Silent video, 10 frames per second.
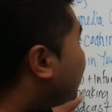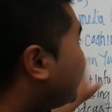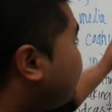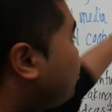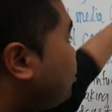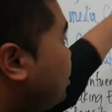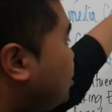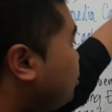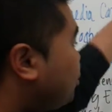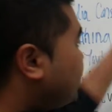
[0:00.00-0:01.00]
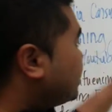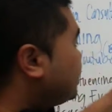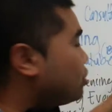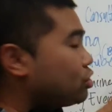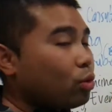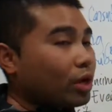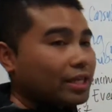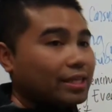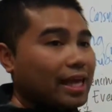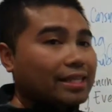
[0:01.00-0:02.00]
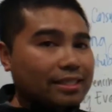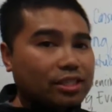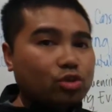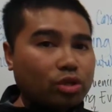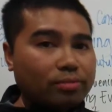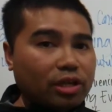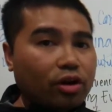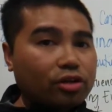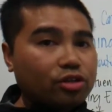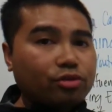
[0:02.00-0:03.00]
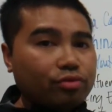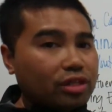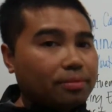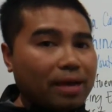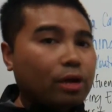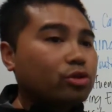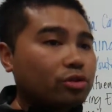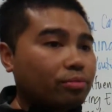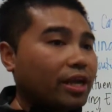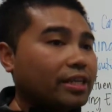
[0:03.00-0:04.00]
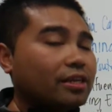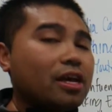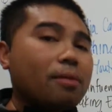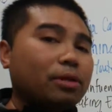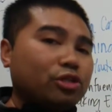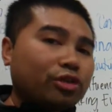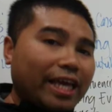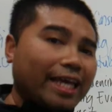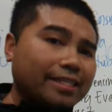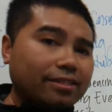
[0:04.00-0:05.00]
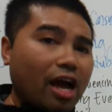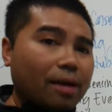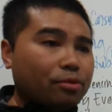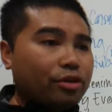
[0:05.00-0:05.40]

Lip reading: And then when you get to your 16 to 20, that's extremely hard. You're really pounding your brain, but you can't stop.